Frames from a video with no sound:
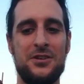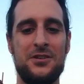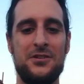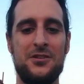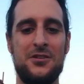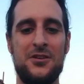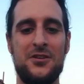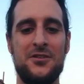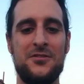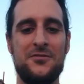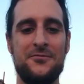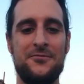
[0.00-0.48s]
in
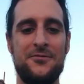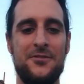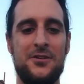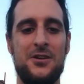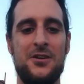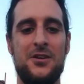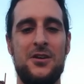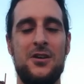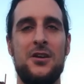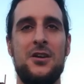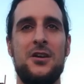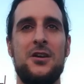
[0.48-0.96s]
love
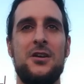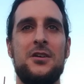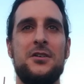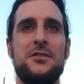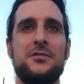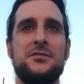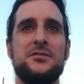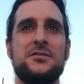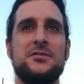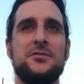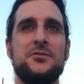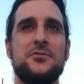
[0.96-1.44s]

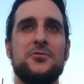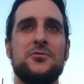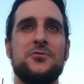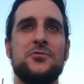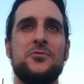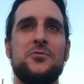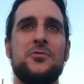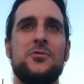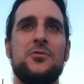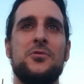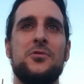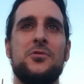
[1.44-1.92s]

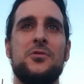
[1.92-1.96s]
to